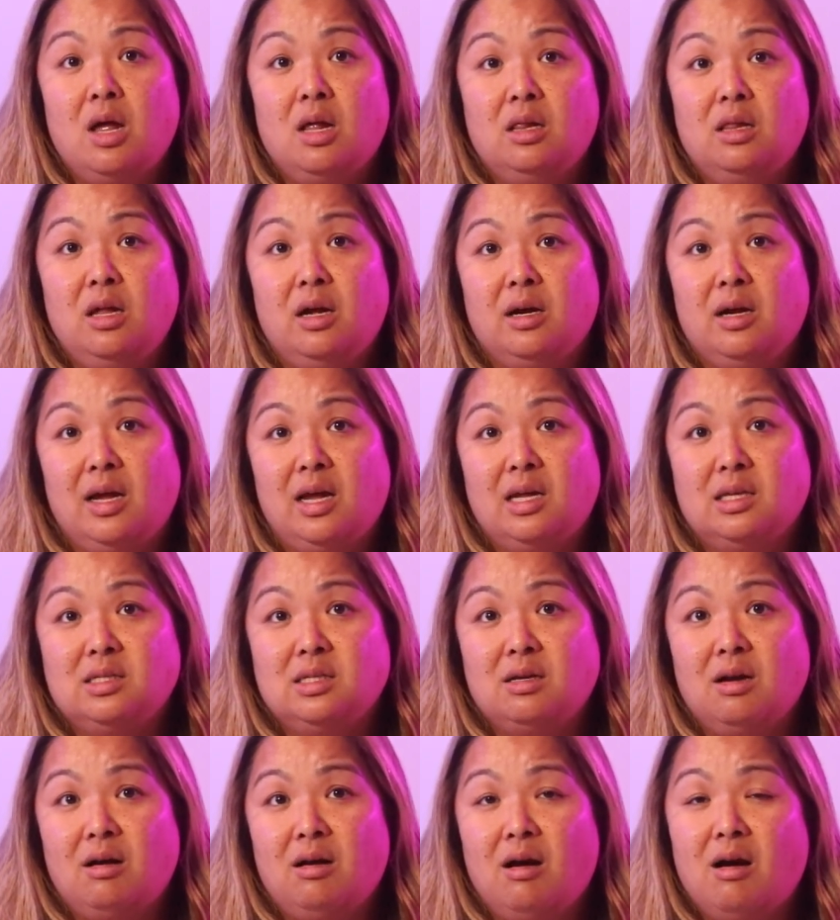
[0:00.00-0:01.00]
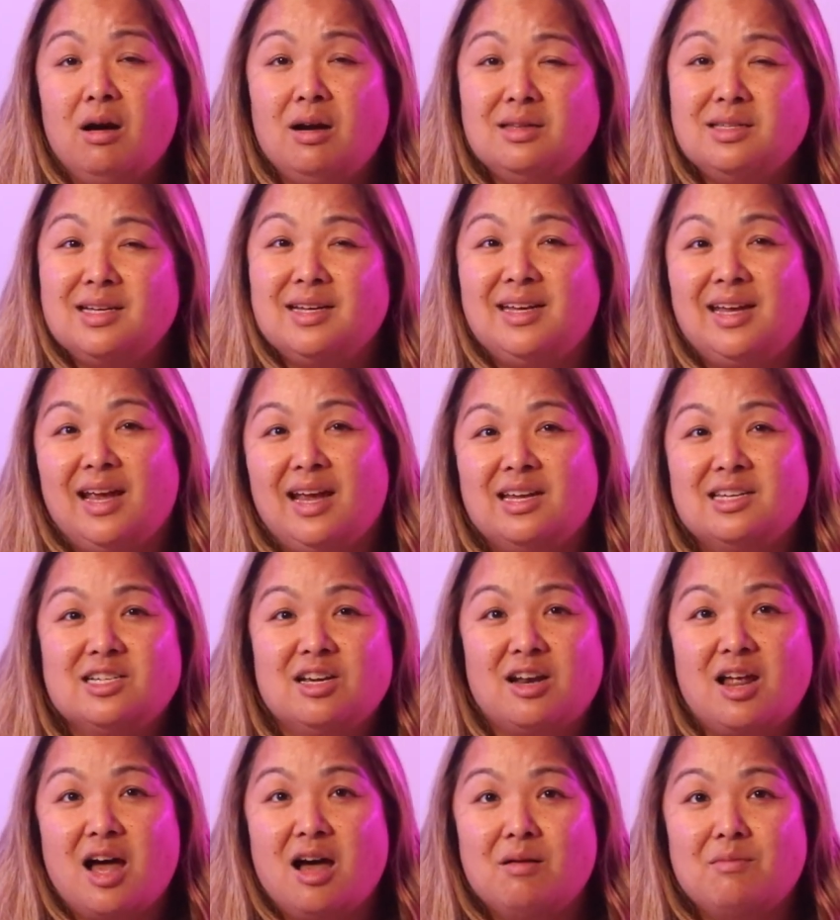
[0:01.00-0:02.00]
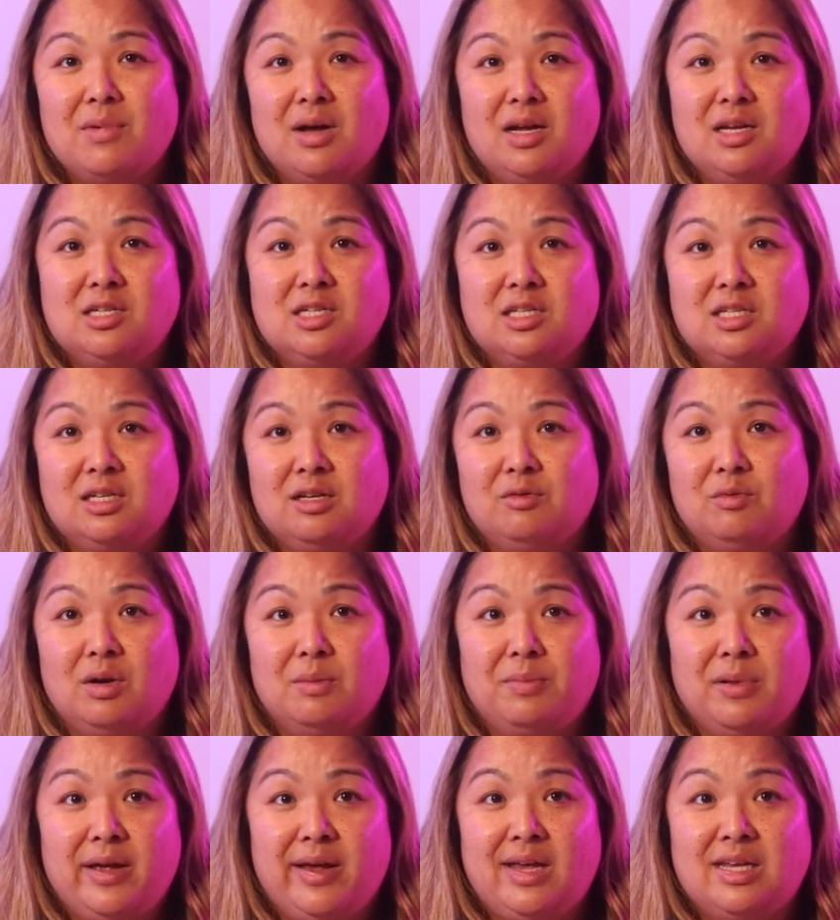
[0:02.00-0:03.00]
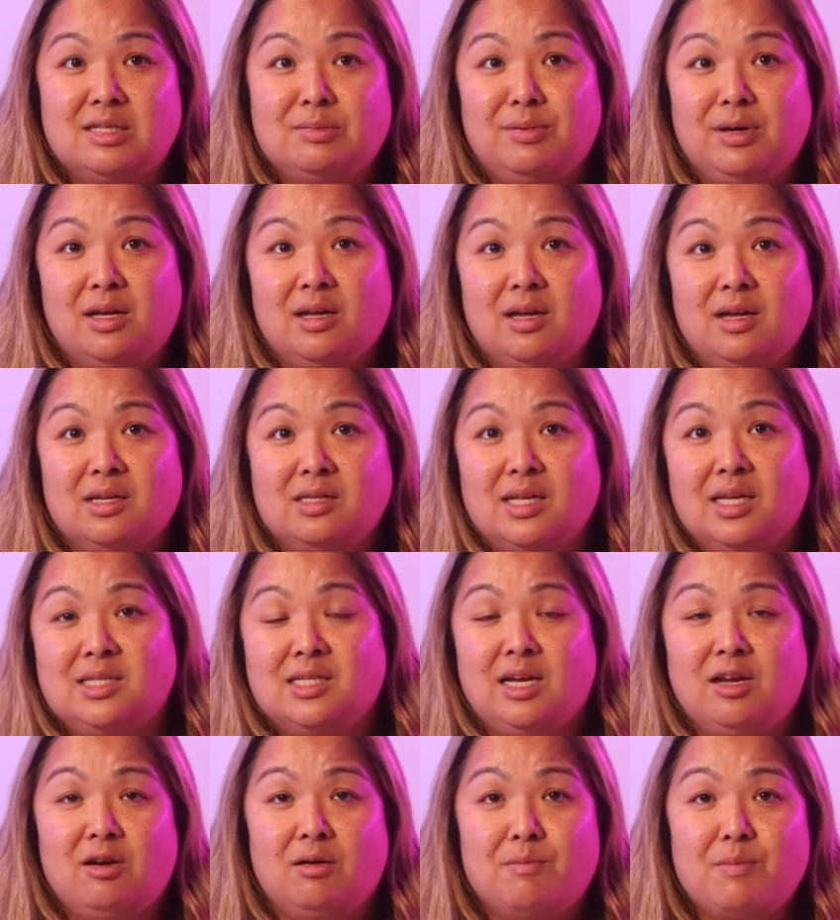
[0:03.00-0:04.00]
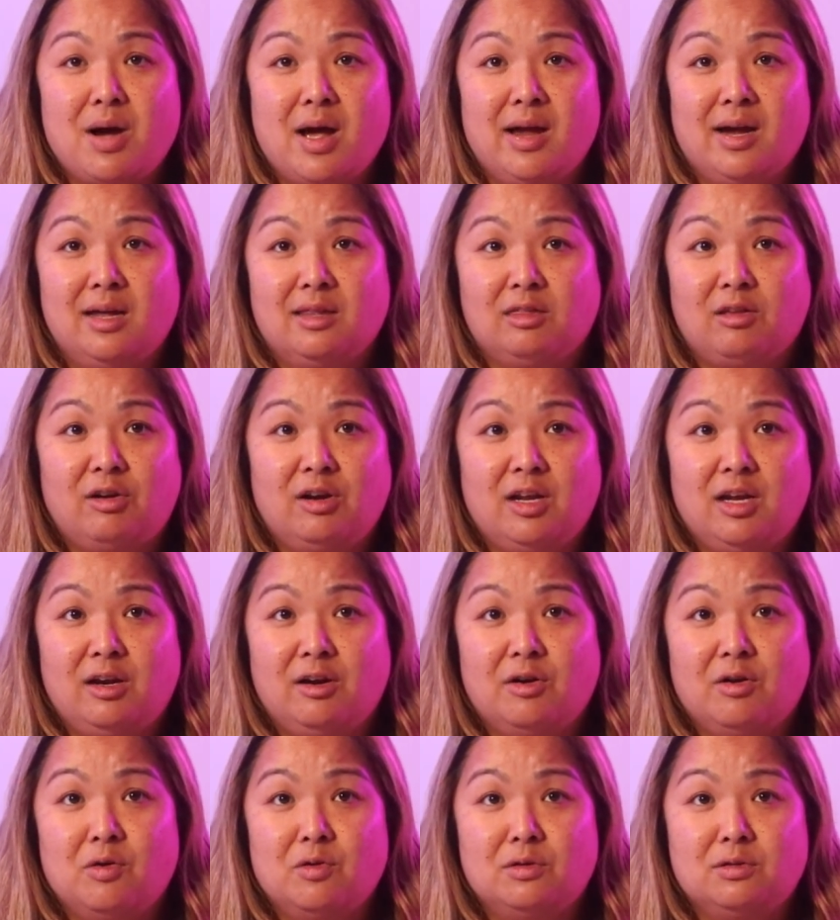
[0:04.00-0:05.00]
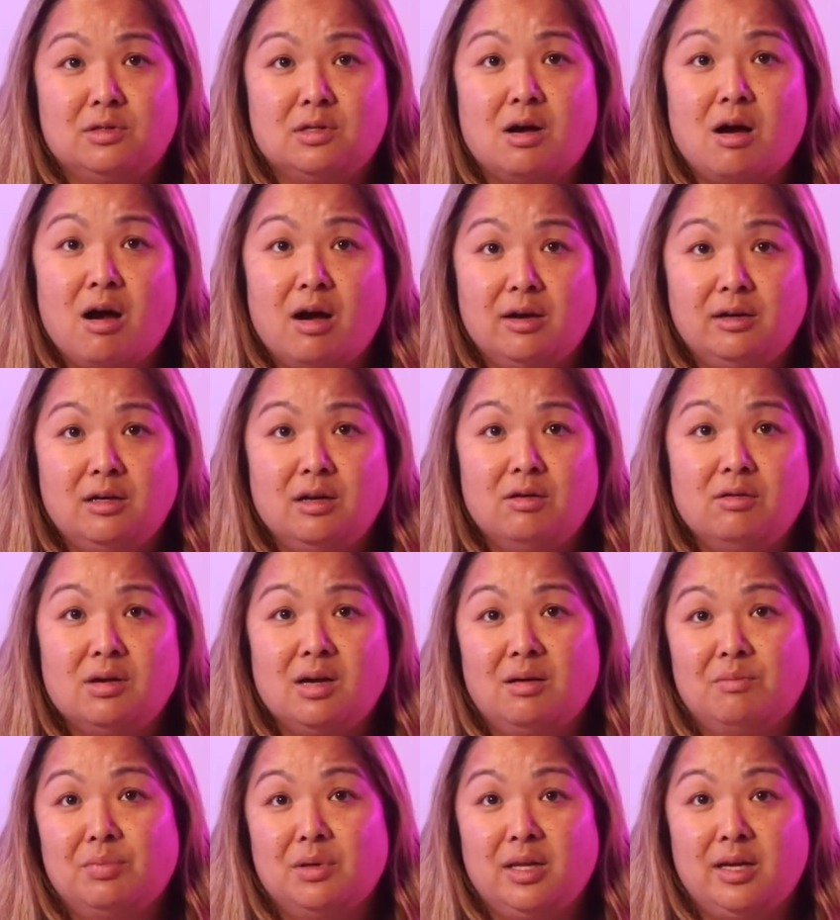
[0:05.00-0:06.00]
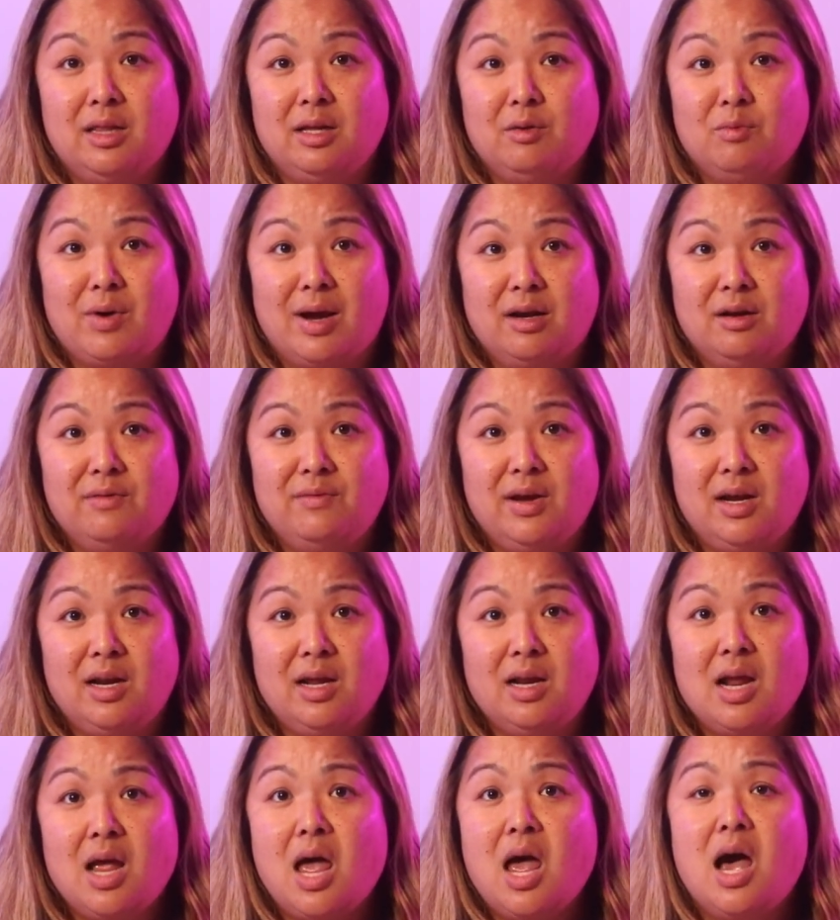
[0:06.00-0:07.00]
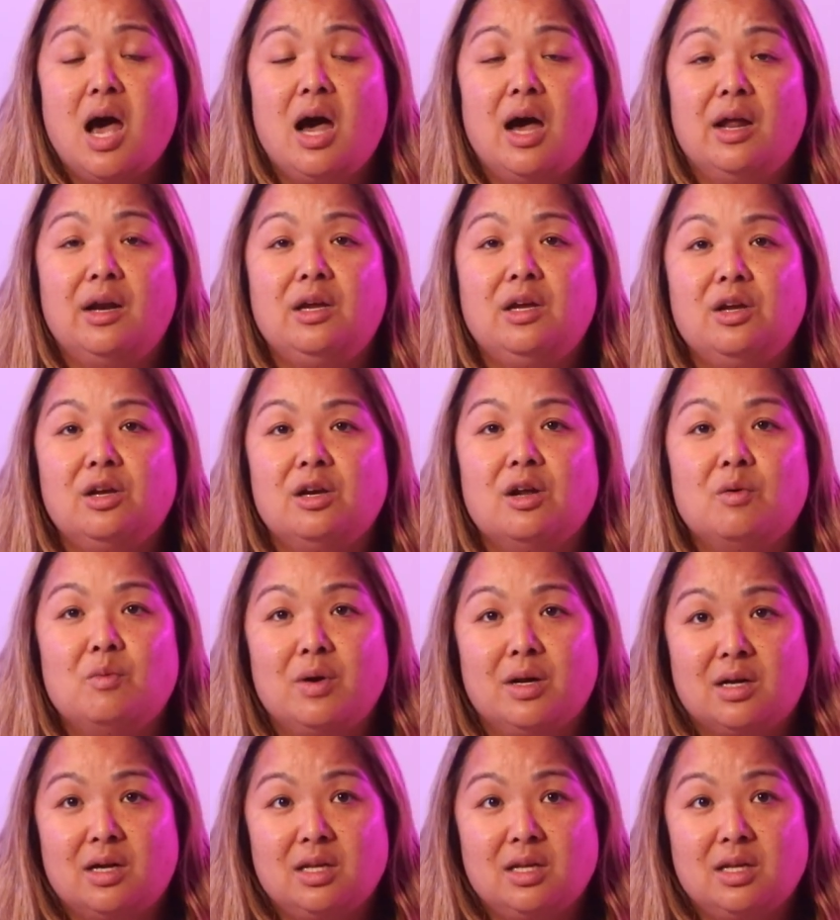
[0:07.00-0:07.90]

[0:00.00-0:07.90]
look, it's hard to gauge on how much to replace because let's say you're buying a 30-year-old condo completely renovated. How do you know what